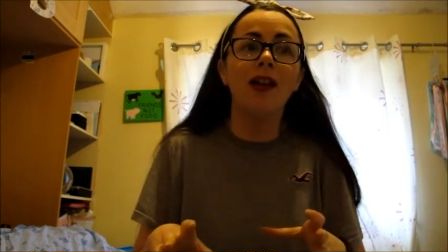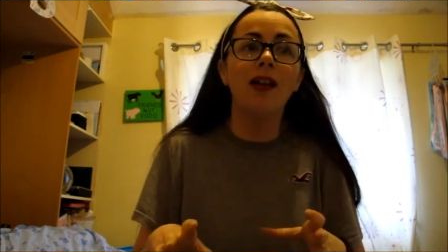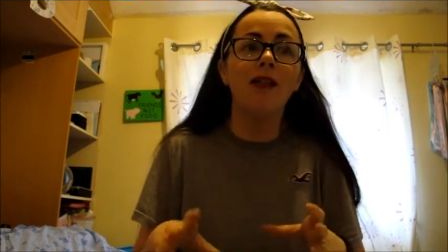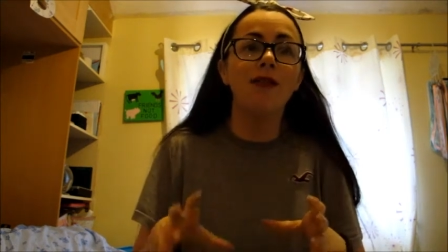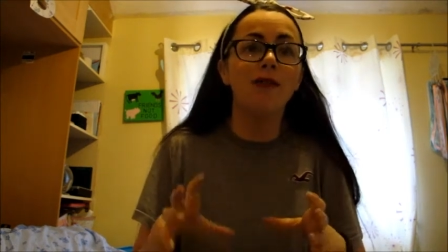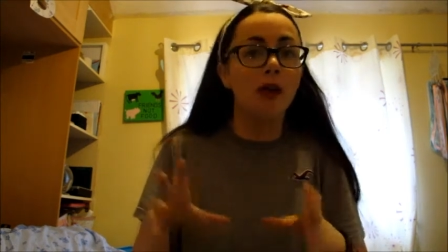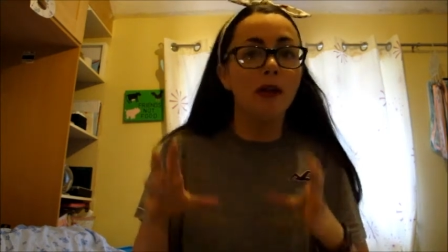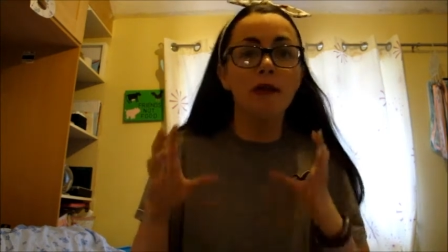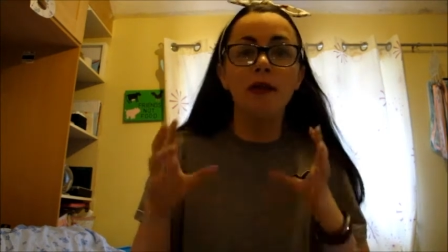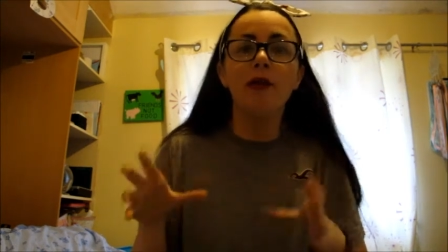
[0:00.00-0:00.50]

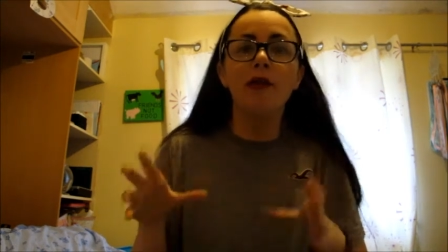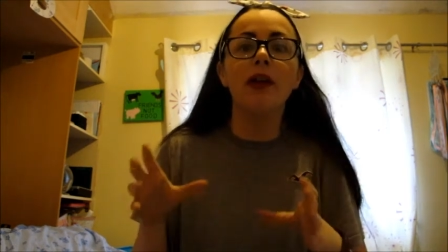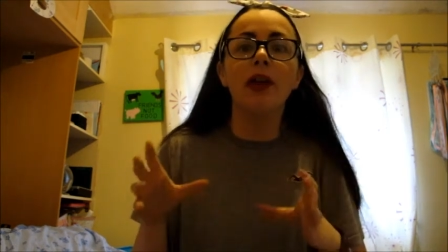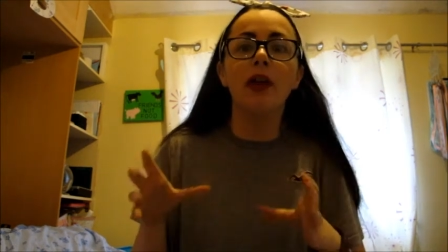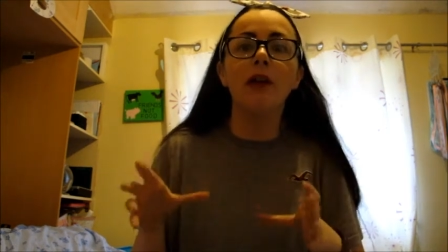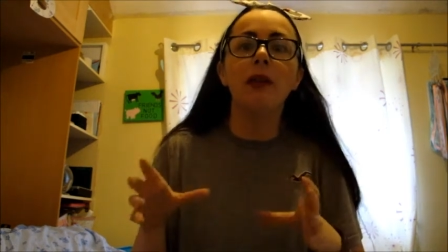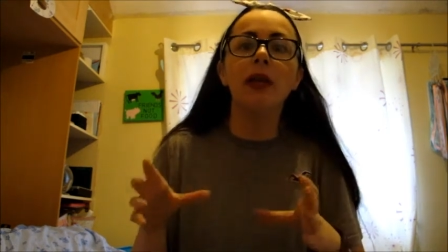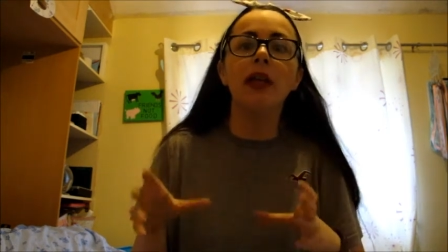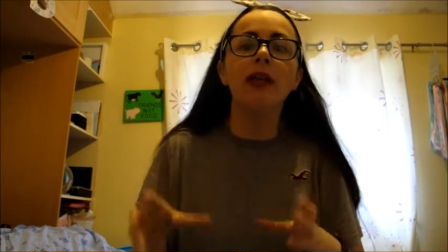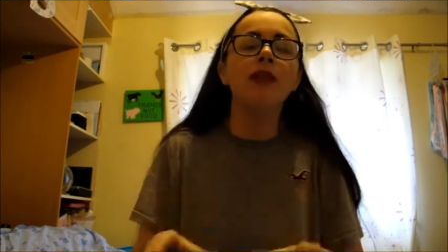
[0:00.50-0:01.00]
very
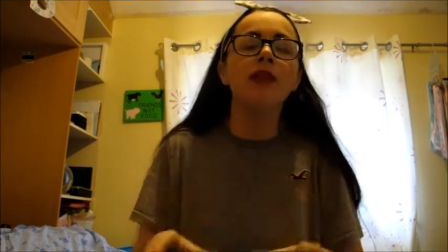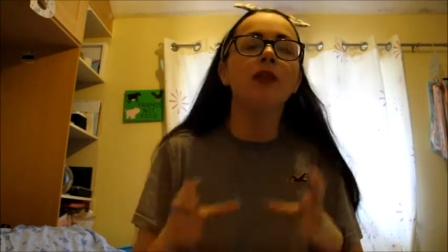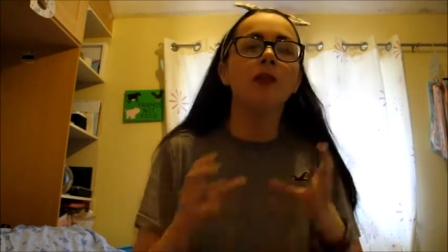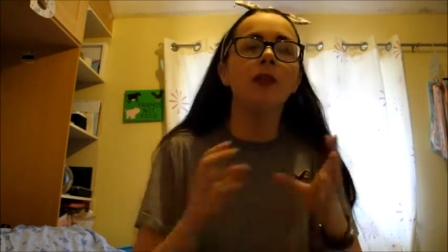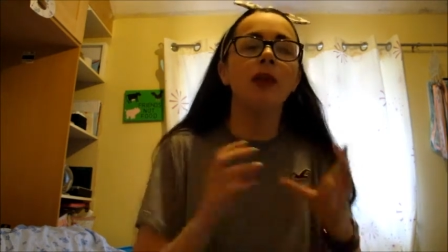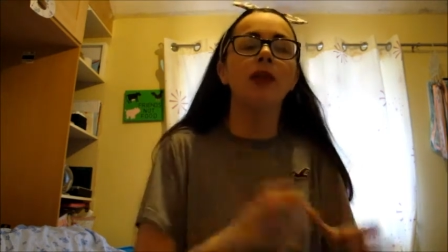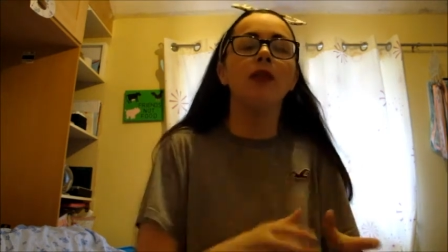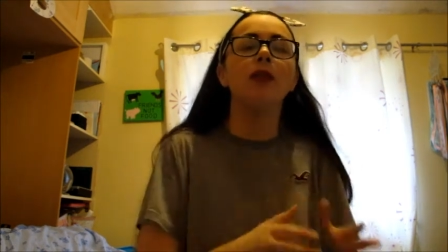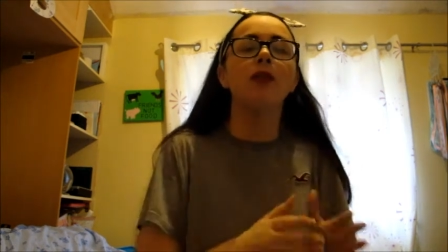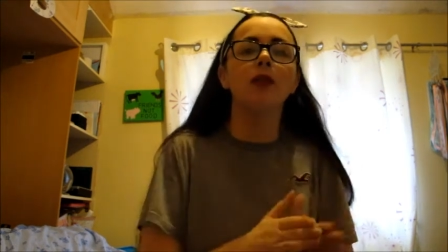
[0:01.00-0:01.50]
rare weeks
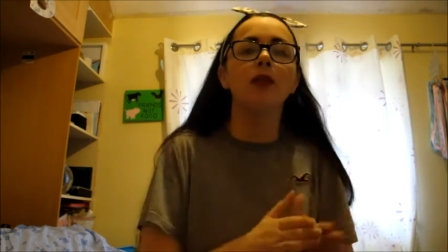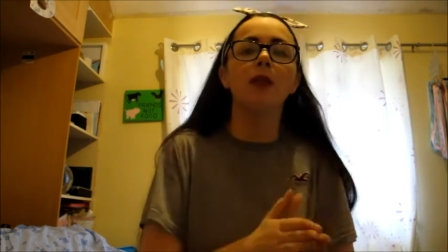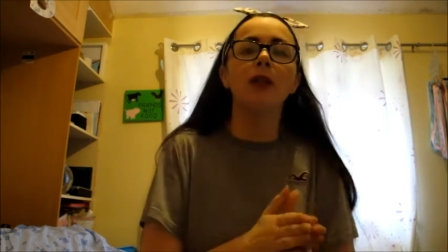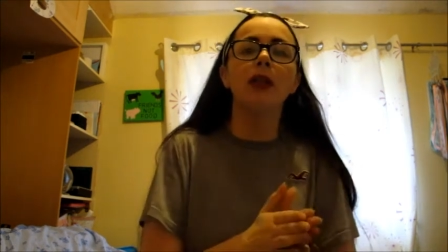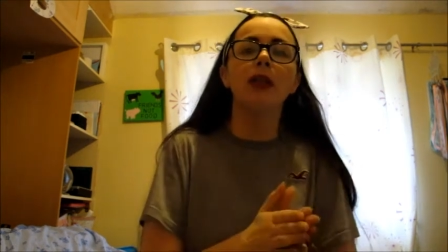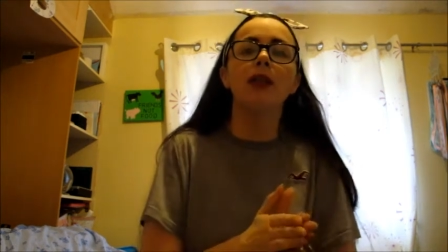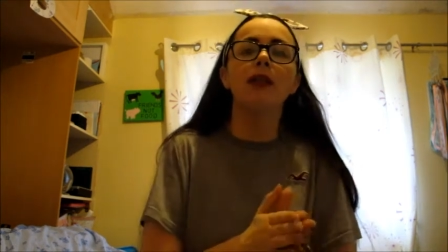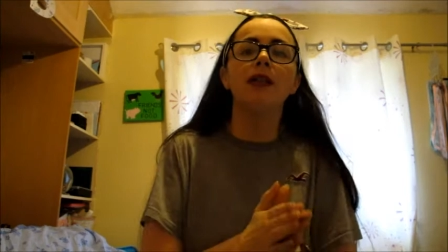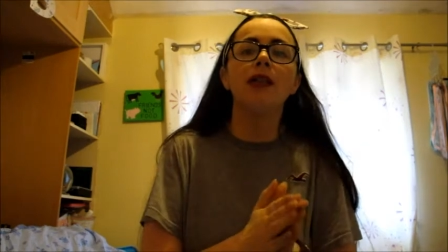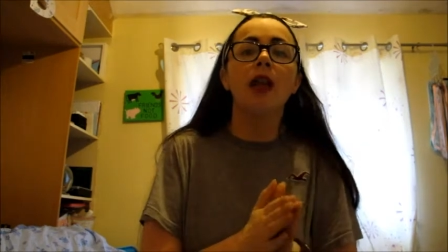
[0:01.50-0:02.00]
compared to other
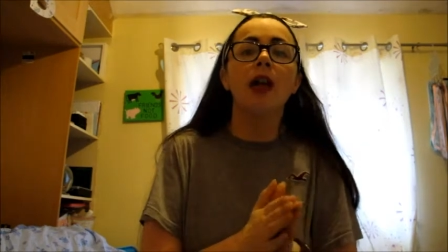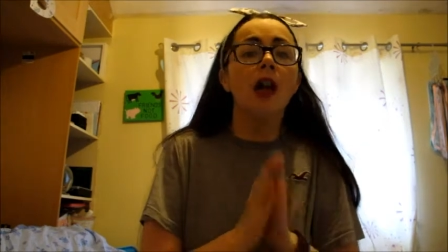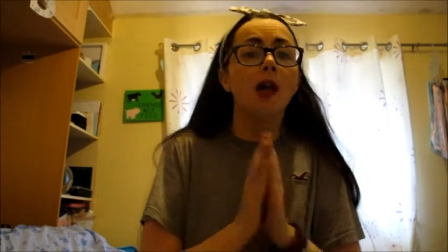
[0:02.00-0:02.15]
weeks.